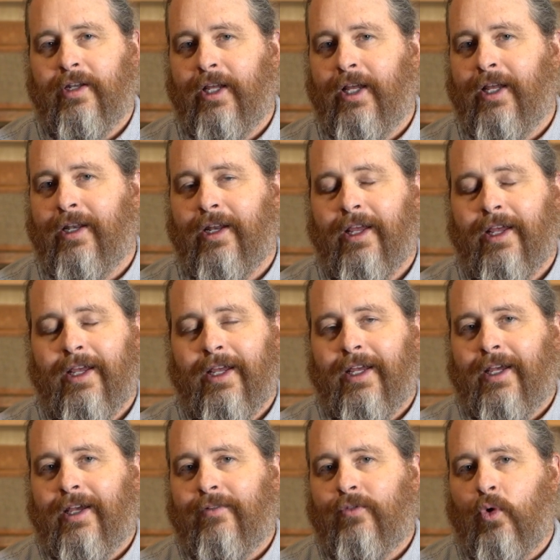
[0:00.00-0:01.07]
And
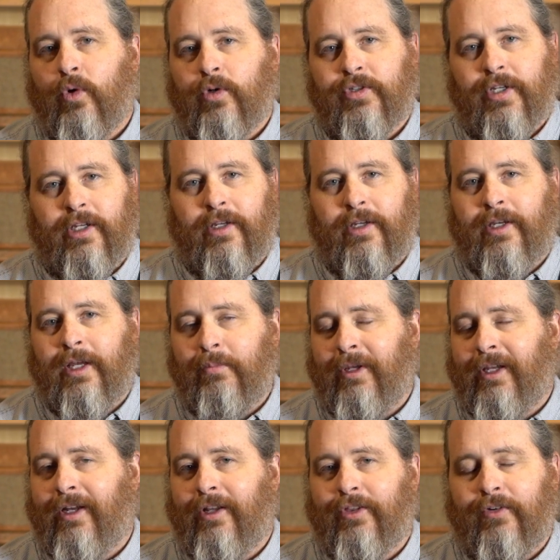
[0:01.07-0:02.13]
of course, it can be
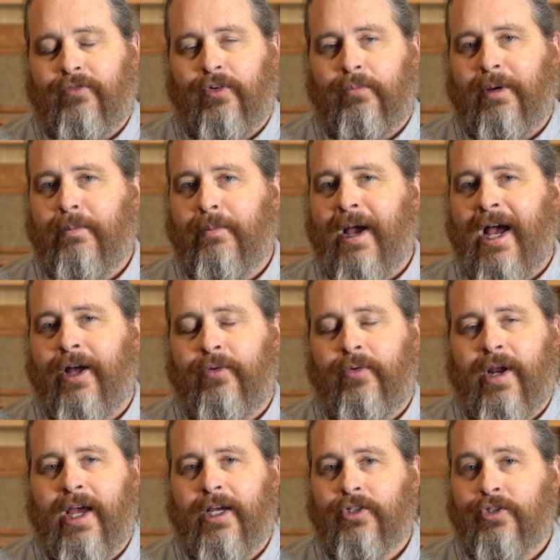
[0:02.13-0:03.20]
anything from a mild
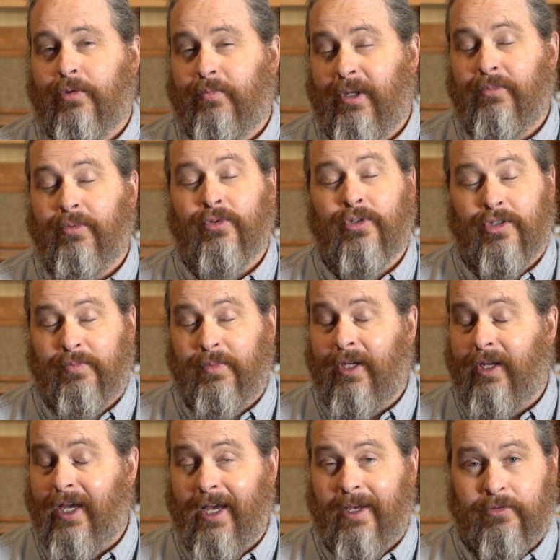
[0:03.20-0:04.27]
rash to people just
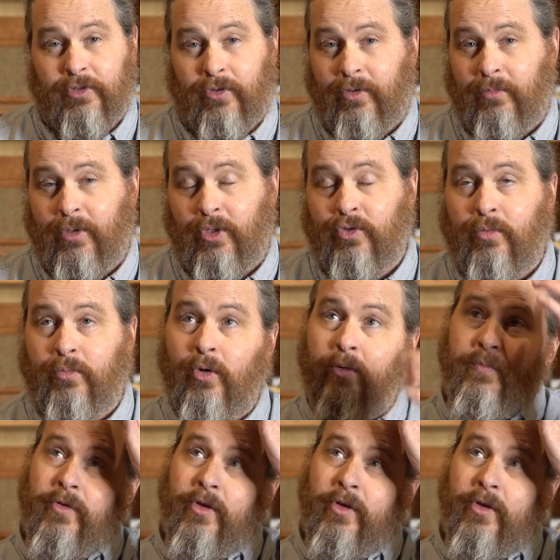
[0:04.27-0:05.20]
being absolutely miserable.